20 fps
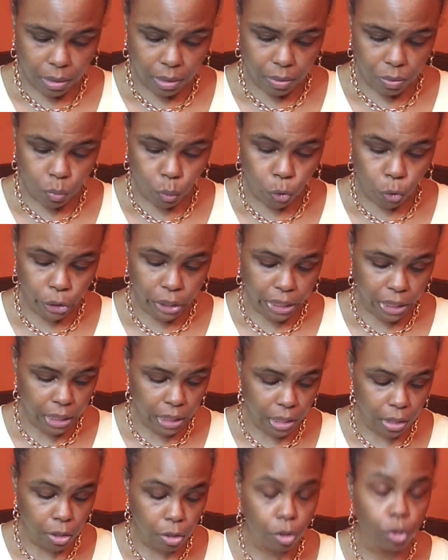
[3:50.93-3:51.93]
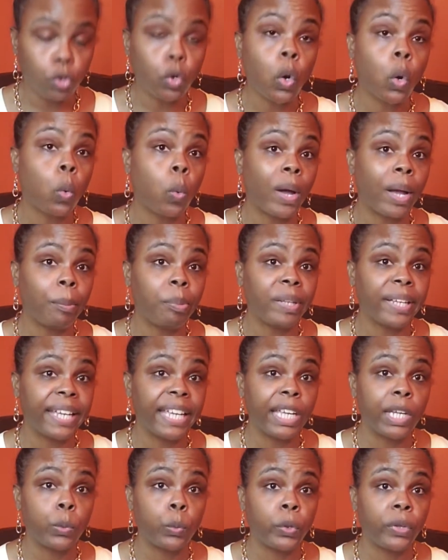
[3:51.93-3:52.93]
were killed while
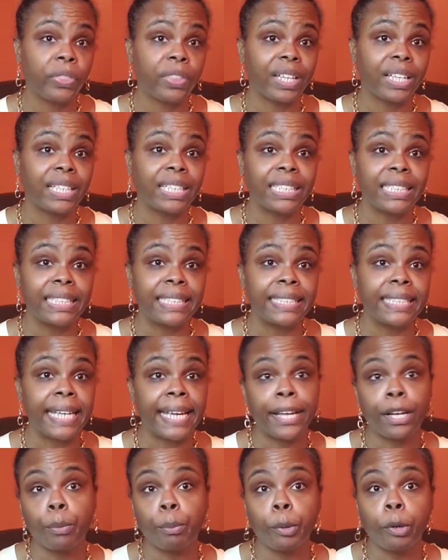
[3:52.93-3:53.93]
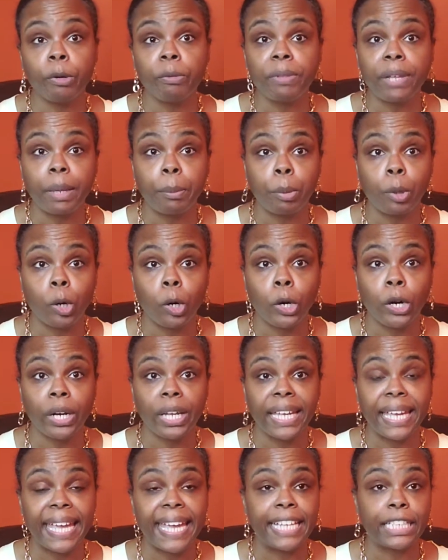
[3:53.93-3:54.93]
playing with a gun at a birthday
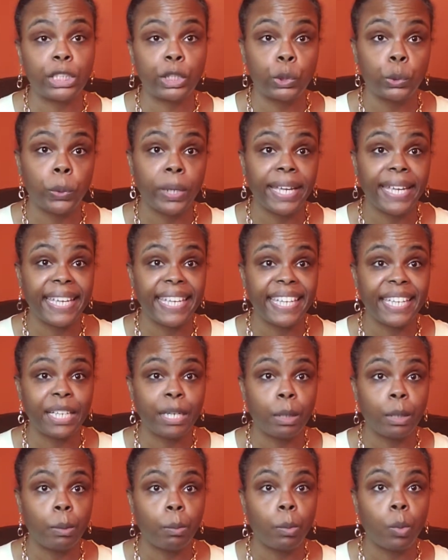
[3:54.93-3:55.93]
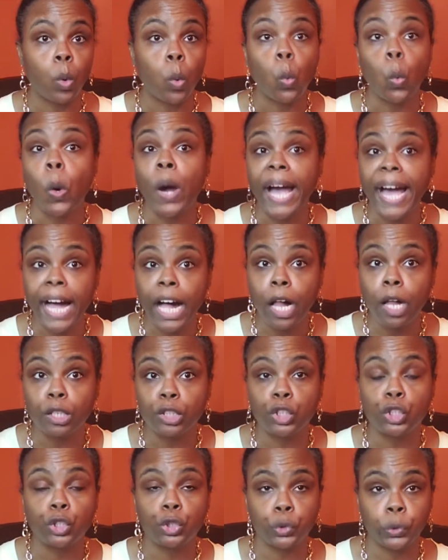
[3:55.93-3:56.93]
party at 2 a.m. while
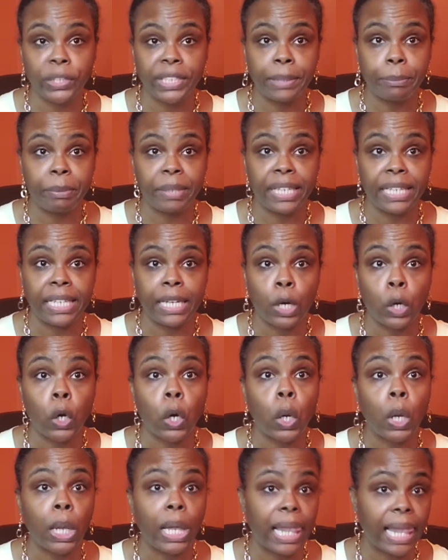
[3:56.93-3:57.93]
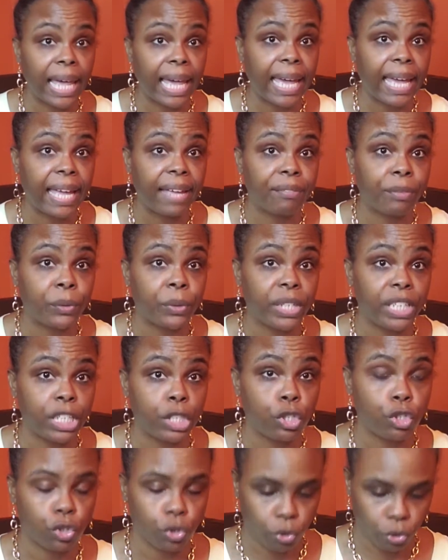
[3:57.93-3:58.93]
streaming live on
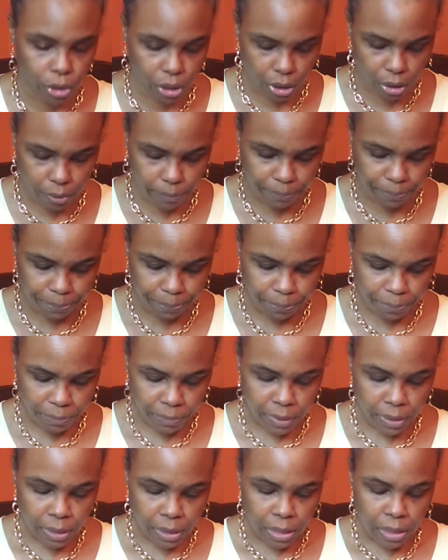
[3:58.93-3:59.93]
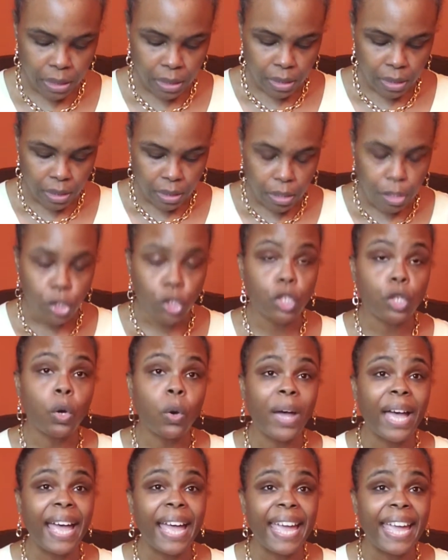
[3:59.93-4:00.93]
Instagram. So
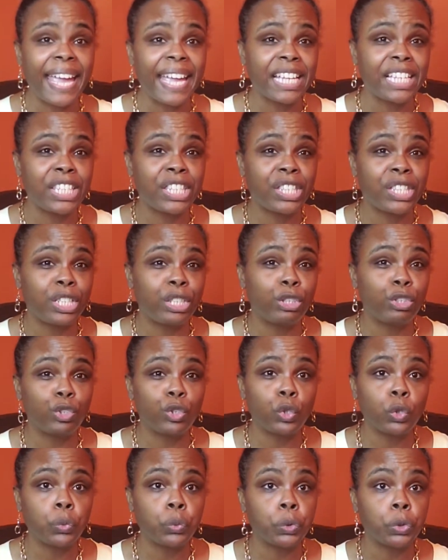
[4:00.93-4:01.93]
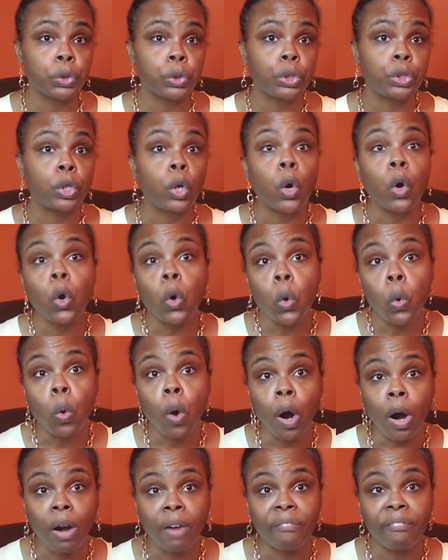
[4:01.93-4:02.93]
I asked the jurors who
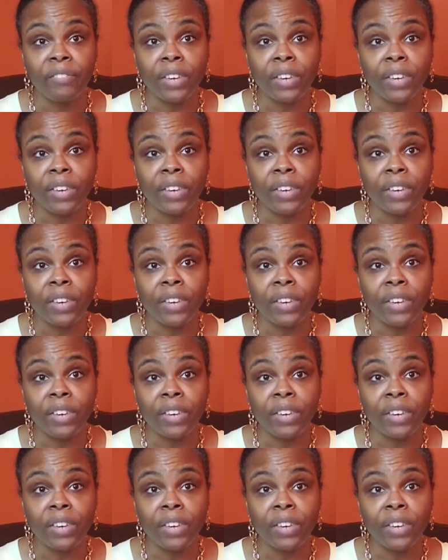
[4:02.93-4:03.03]
are